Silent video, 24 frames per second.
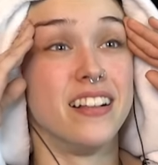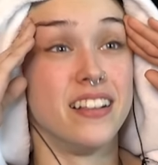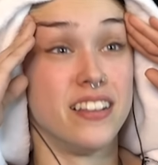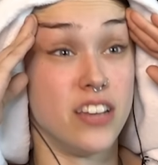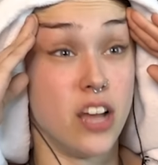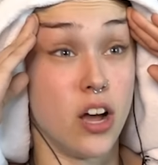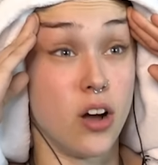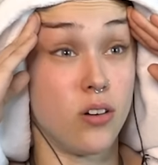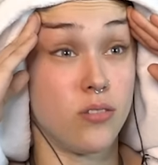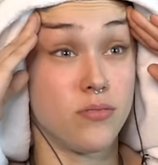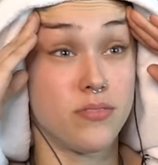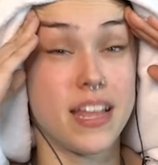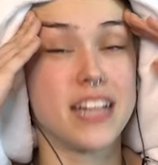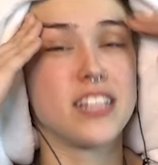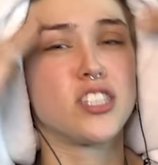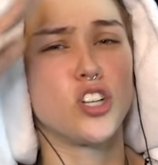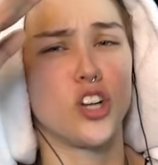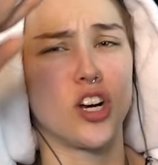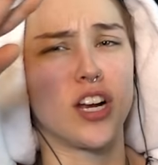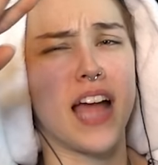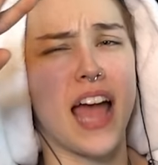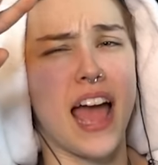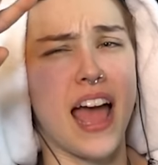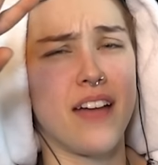no, that's
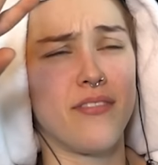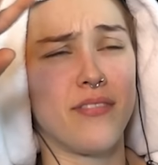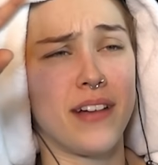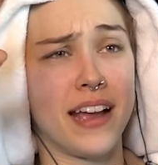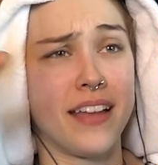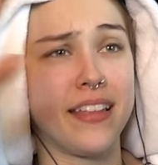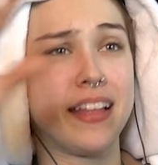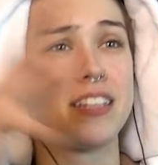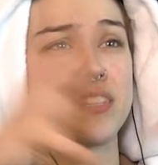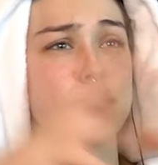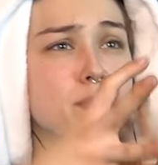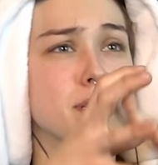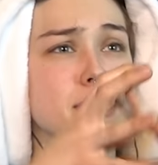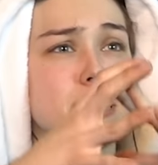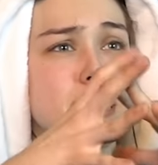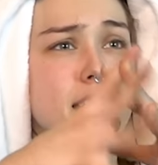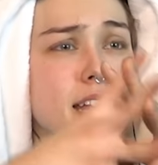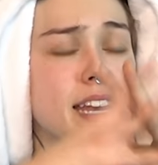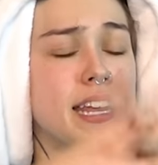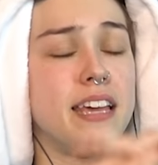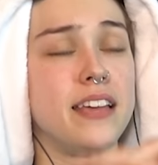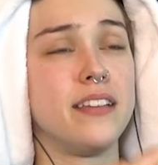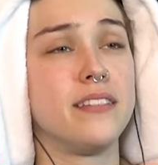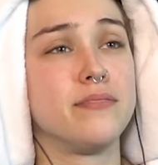her cat, right? That's Miss
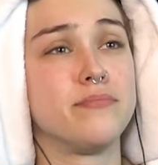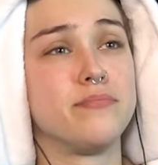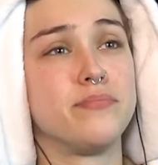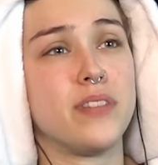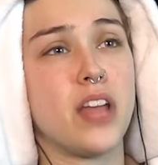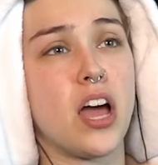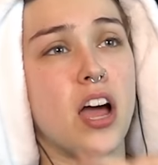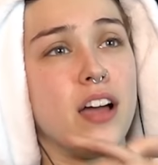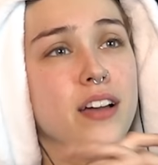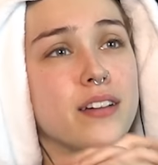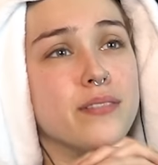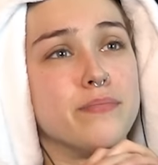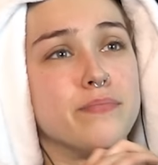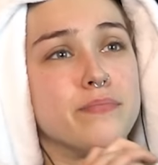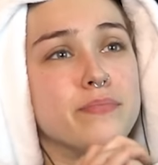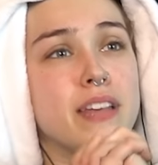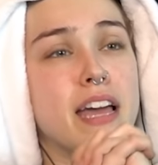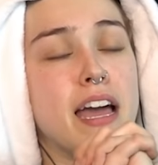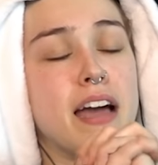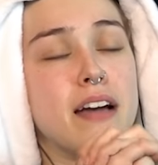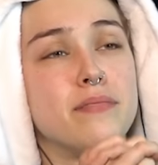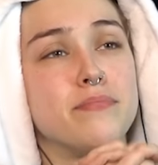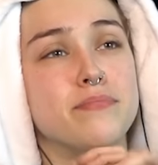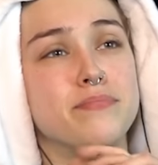Kitty. Not,
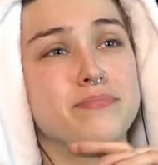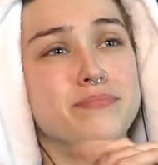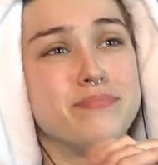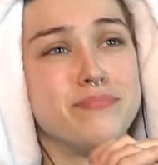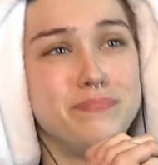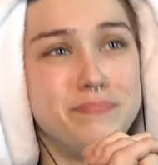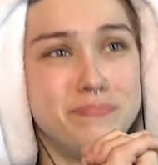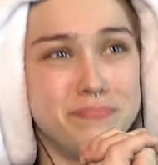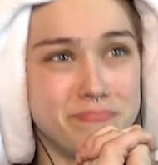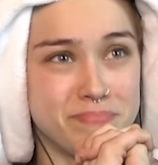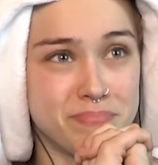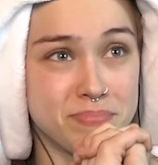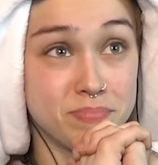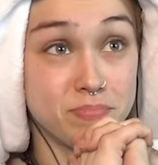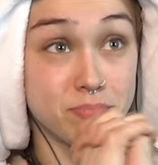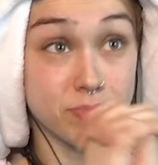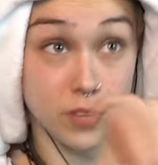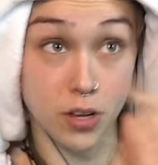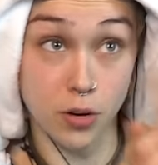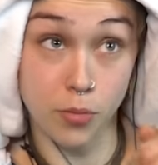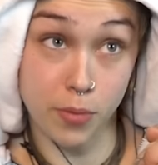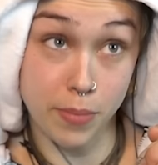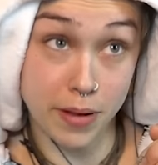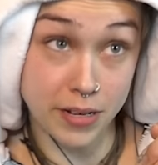yeah.
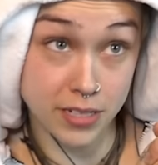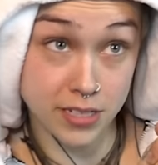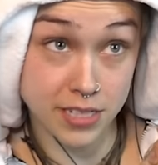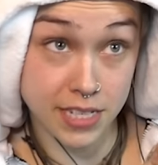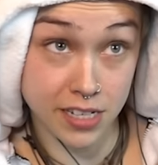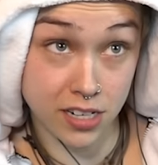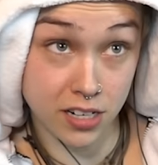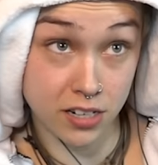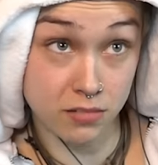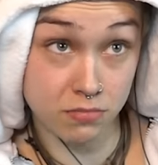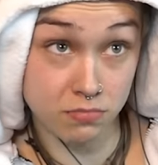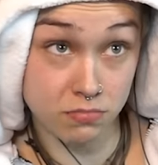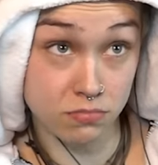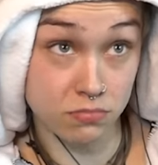Are we about to see her?